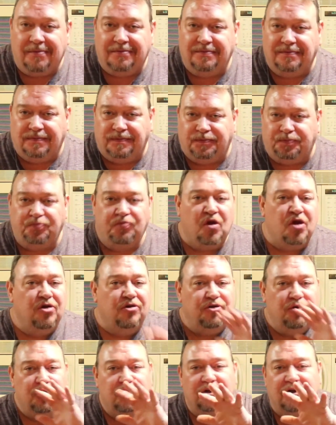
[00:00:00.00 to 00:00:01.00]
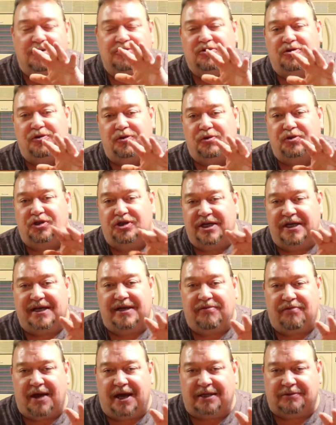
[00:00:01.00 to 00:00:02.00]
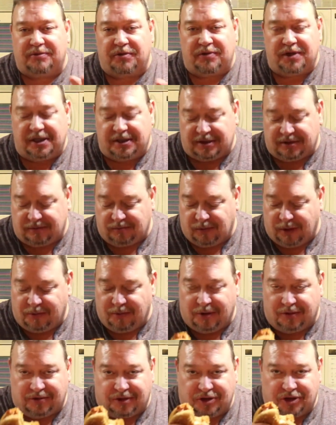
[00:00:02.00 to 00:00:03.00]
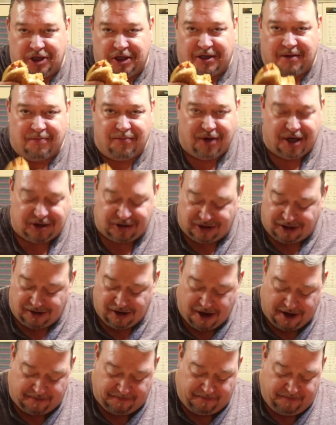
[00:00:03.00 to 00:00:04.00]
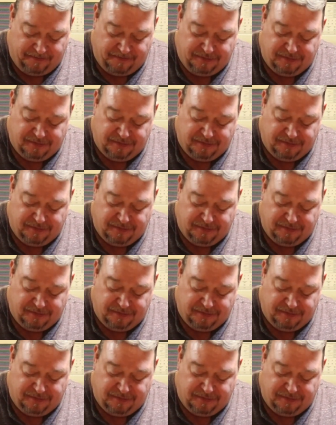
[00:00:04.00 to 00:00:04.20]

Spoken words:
You can also use chicken thighs with this. We want the chicken breast tonight.